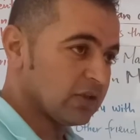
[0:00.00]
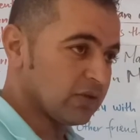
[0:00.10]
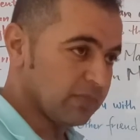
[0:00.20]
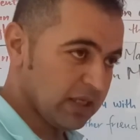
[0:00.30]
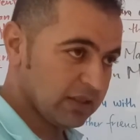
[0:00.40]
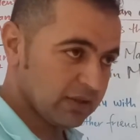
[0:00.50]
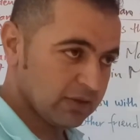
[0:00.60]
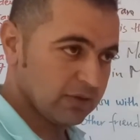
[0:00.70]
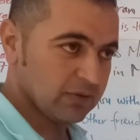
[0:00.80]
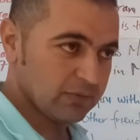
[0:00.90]
to make
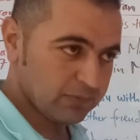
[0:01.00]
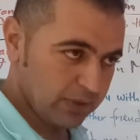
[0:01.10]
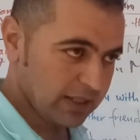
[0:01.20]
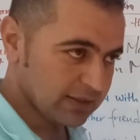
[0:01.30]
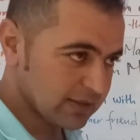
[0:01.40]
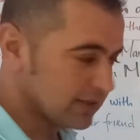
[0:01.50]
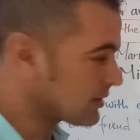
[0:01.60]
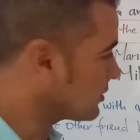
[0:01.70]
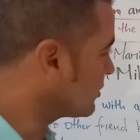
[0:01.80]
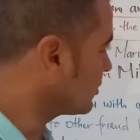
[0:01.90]

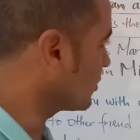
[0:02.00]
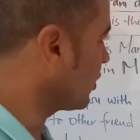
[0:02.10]
friends, you